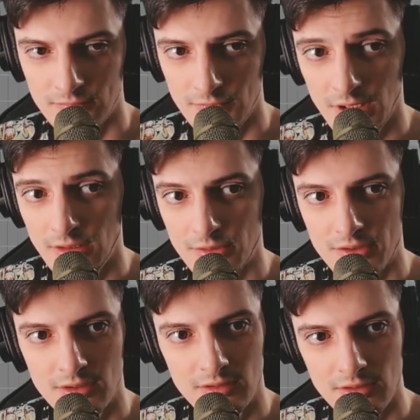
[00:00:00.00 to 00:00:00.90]
Yeah, you
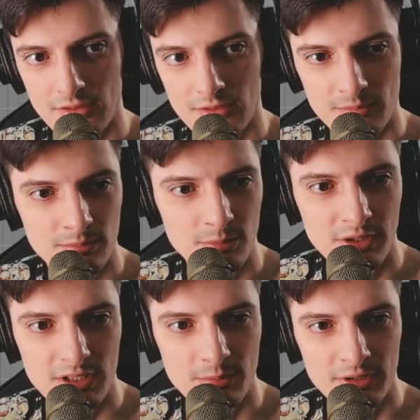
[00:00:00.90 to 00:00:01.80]
see, it's
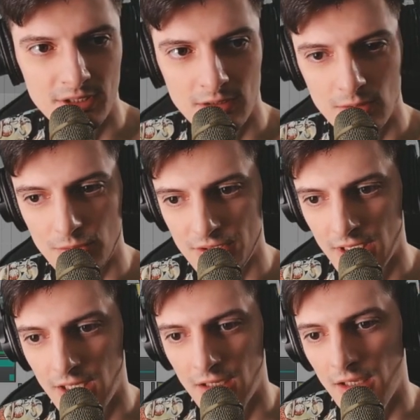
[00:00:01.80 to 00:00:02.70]
pretty close,
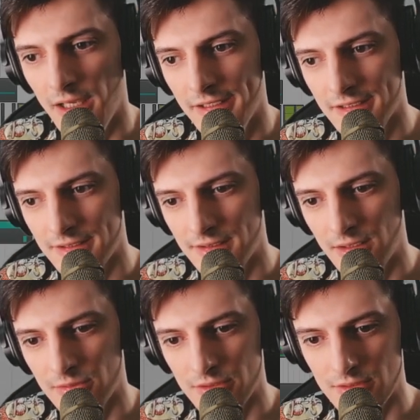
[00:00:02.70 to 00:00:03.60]
and it
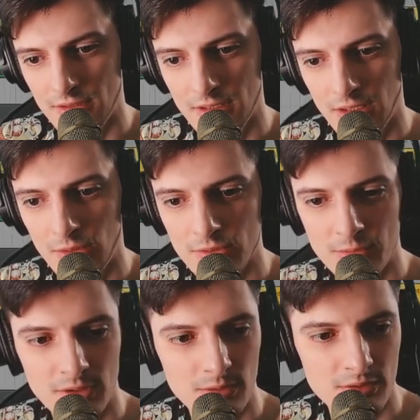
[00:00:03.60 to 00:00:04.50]
sounds close
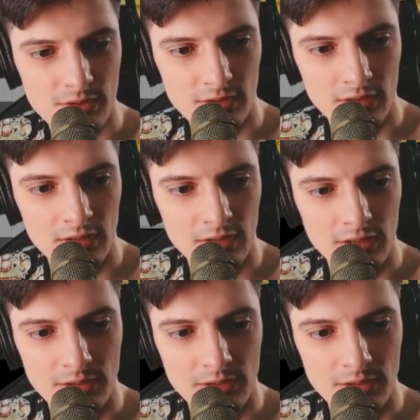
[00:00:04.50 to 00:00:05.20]
because I